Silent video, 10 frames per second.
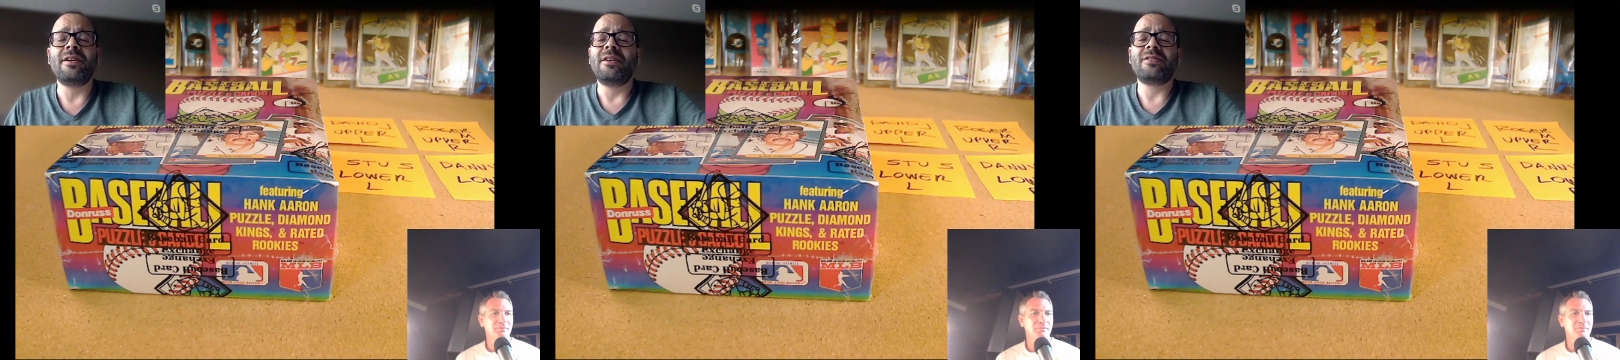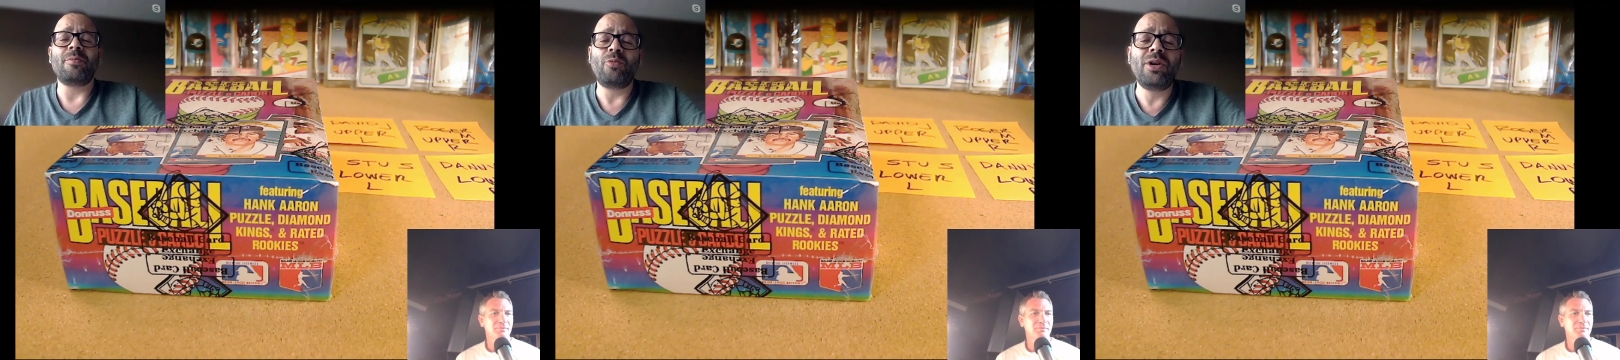
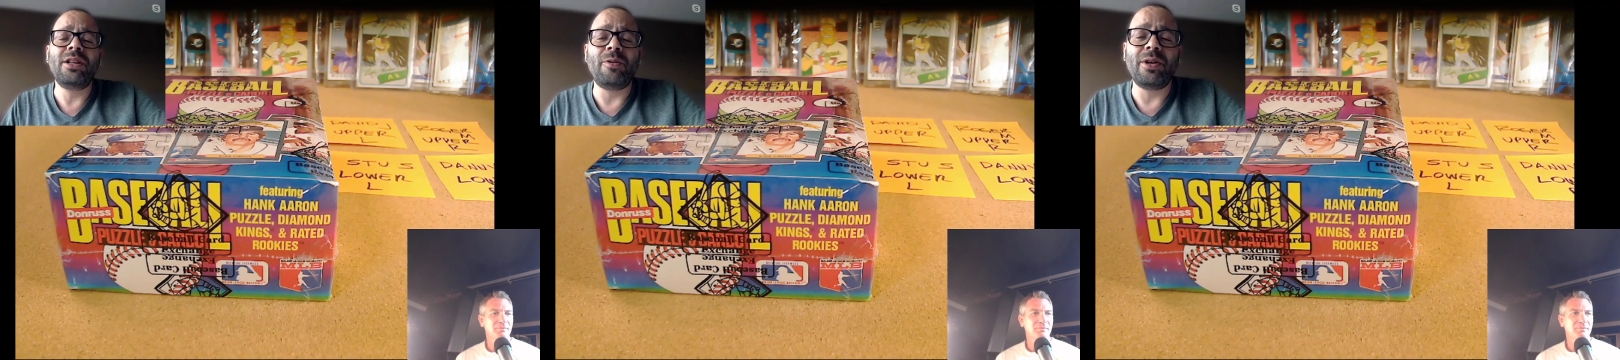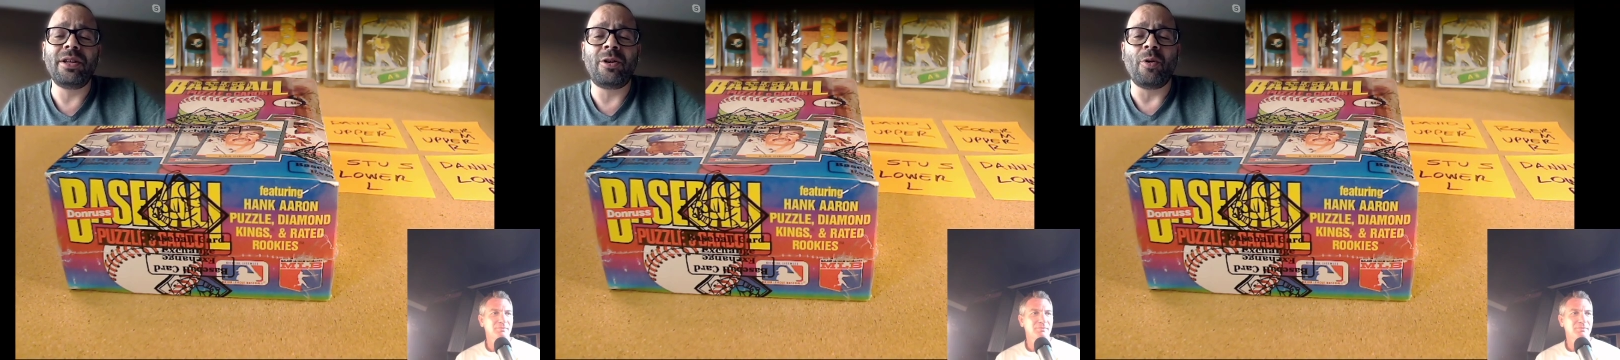Speaker 1: some really,
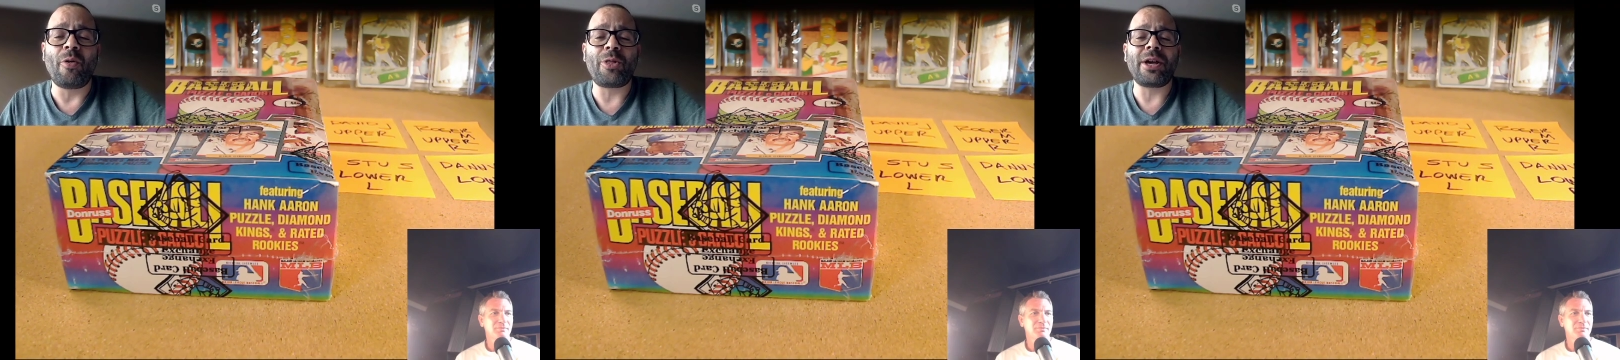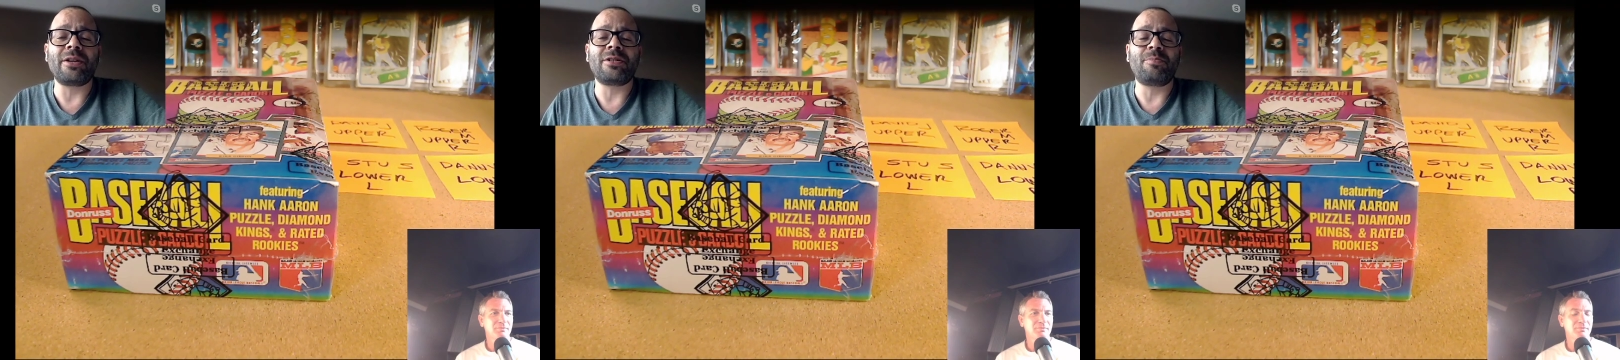really cool
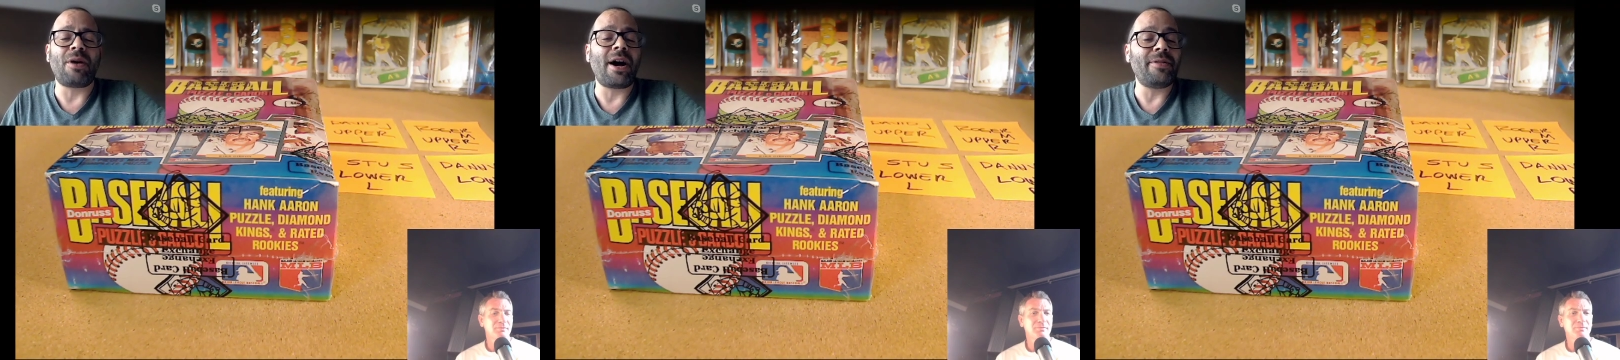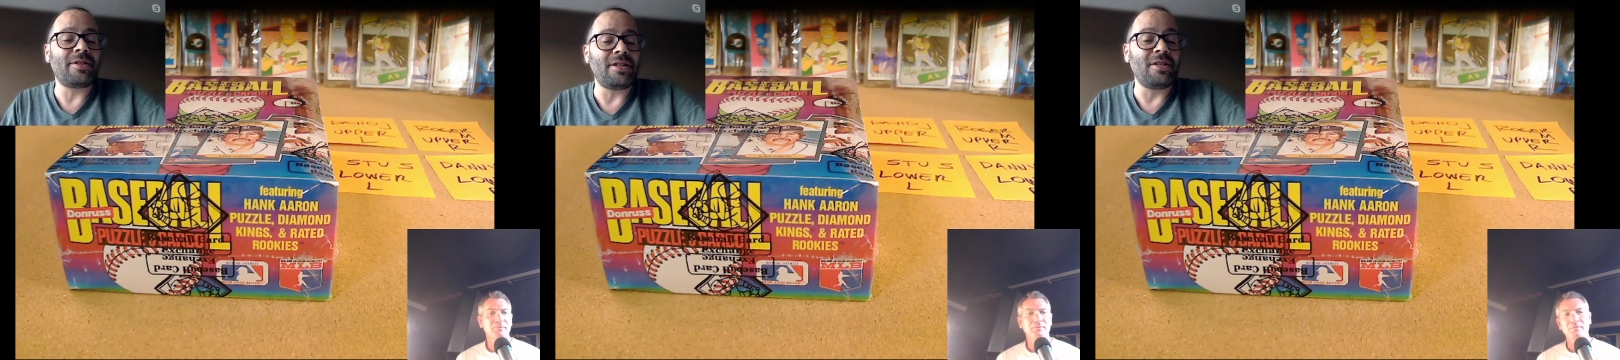things behind
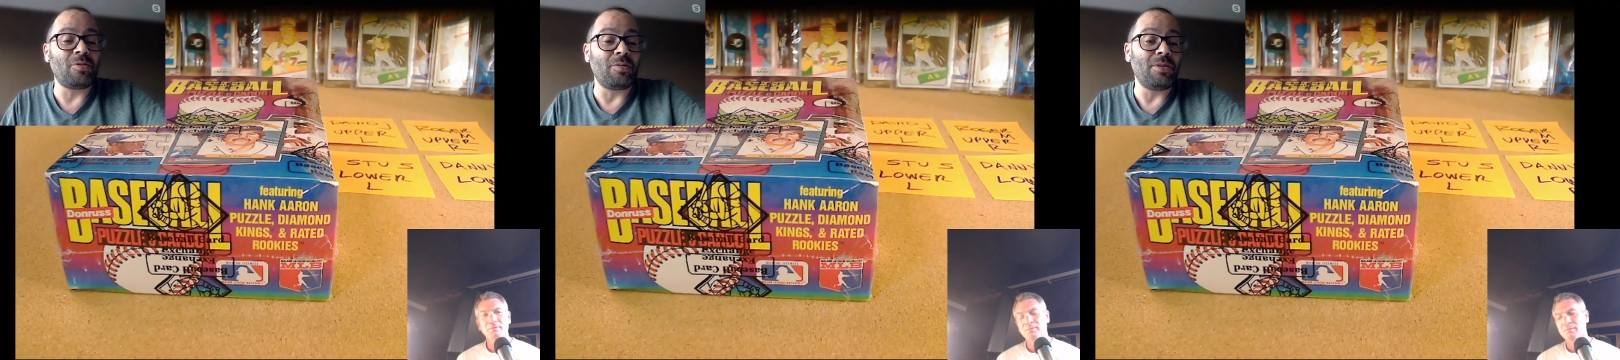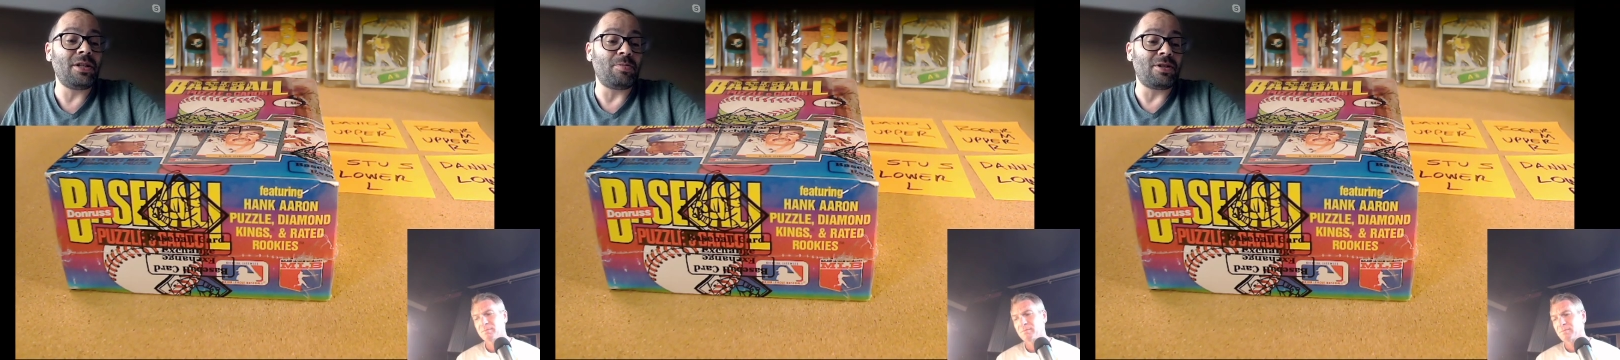the scenes with
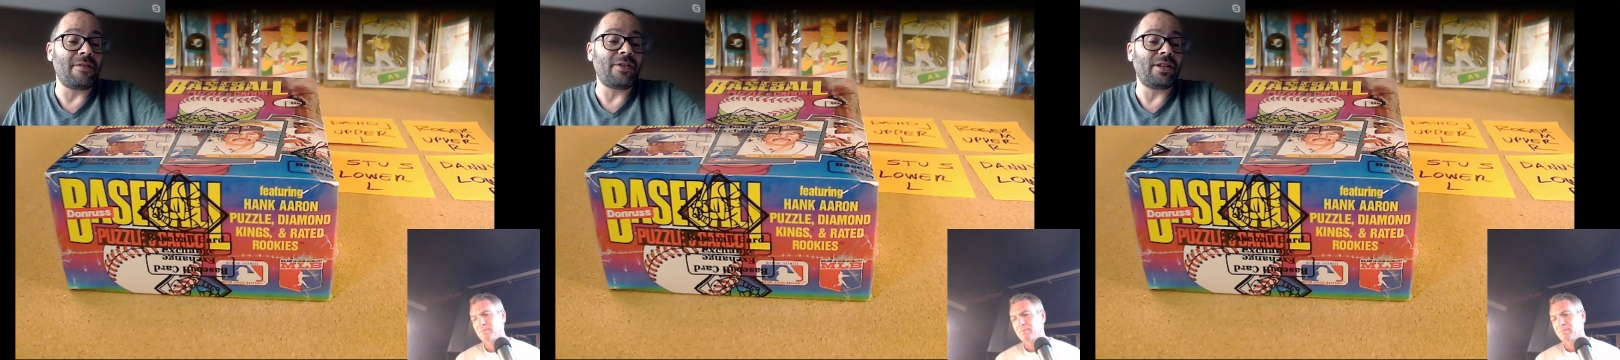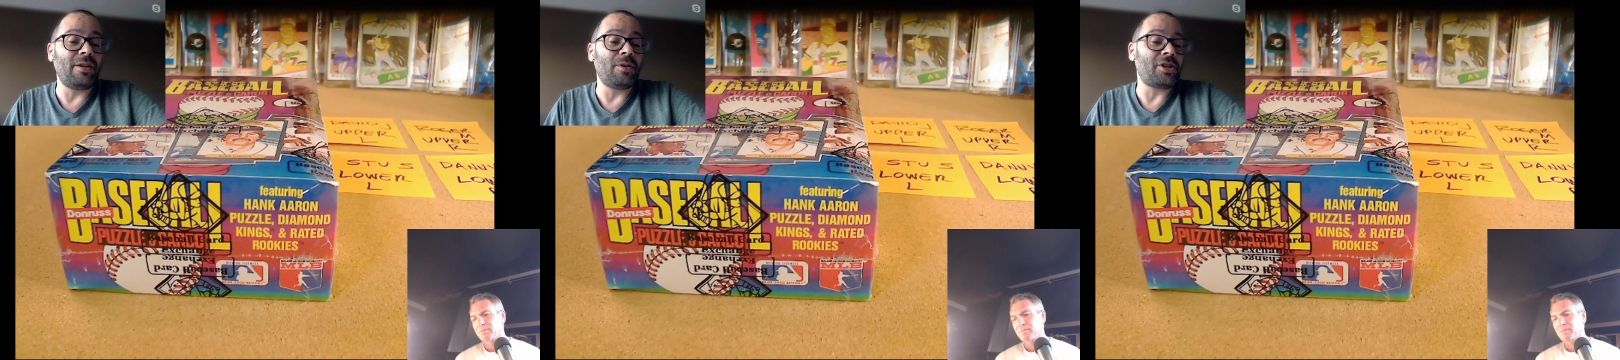me
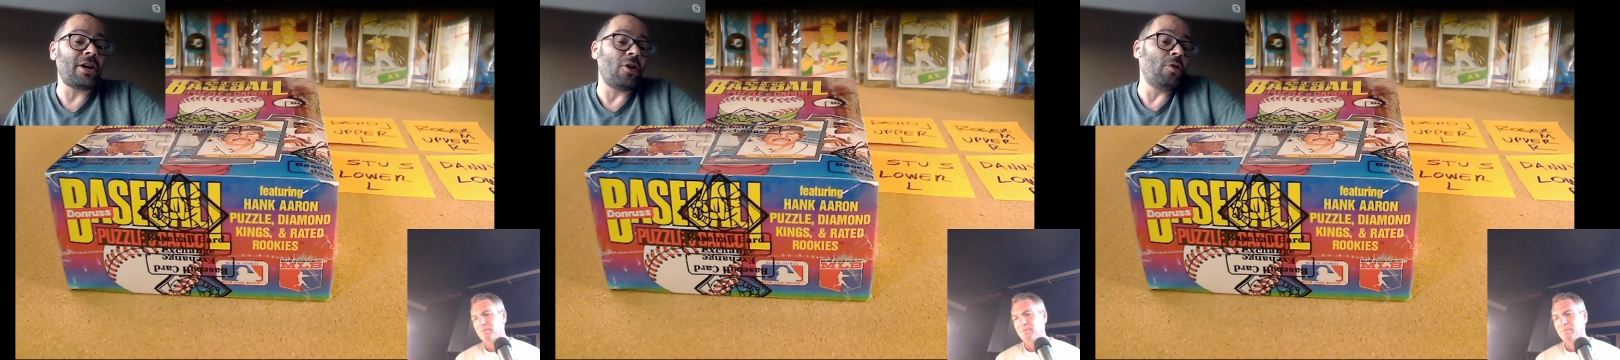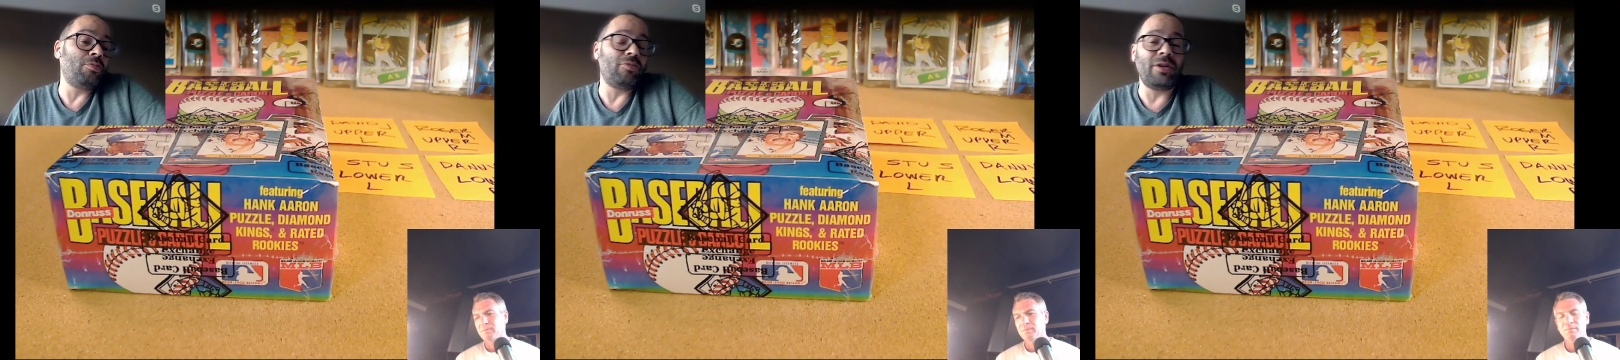specifically, which I
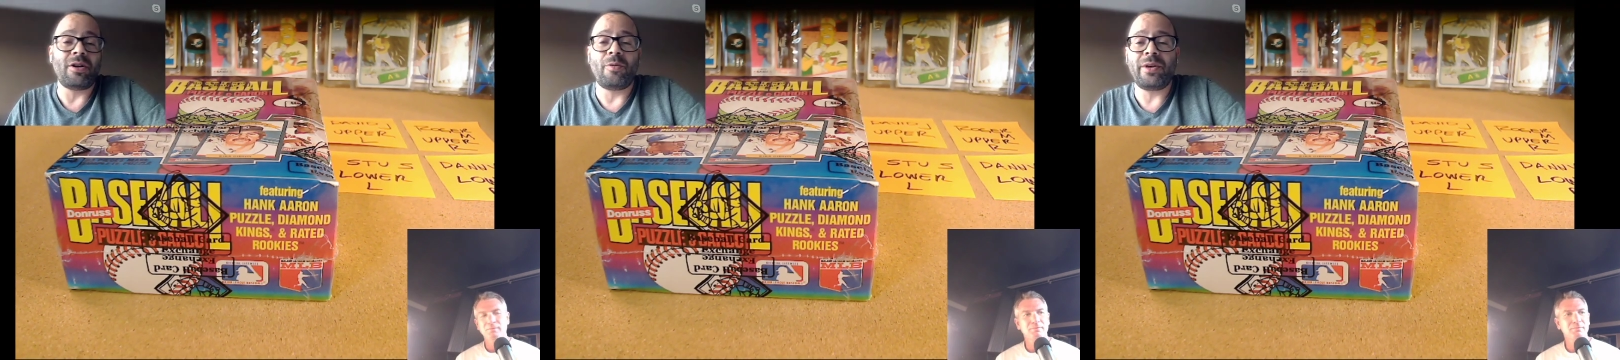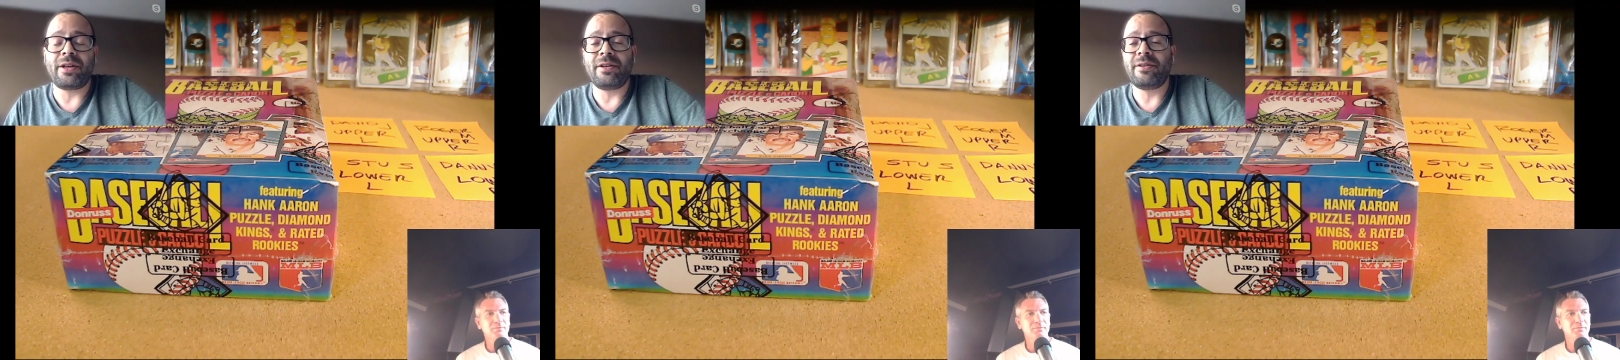hope, you know, we
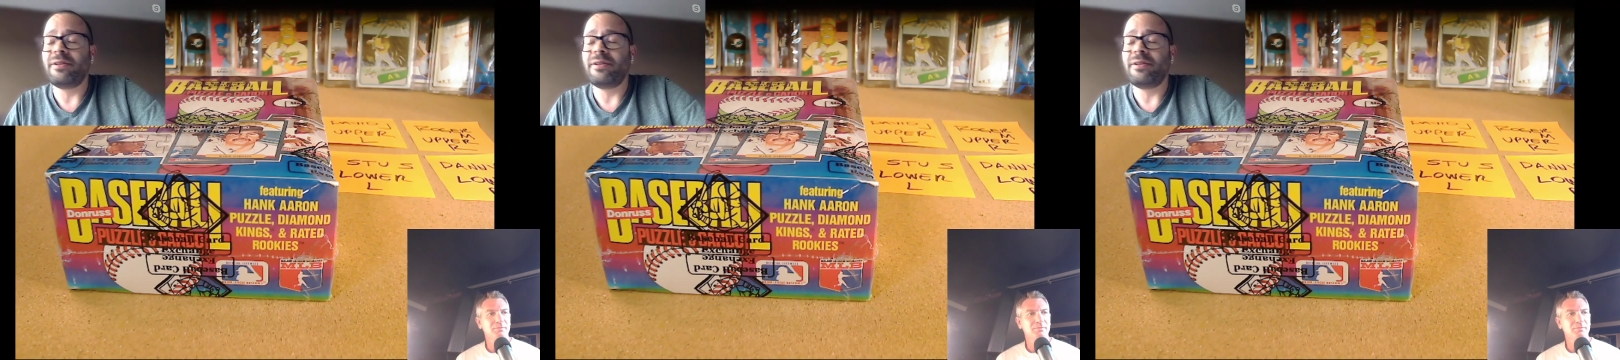can,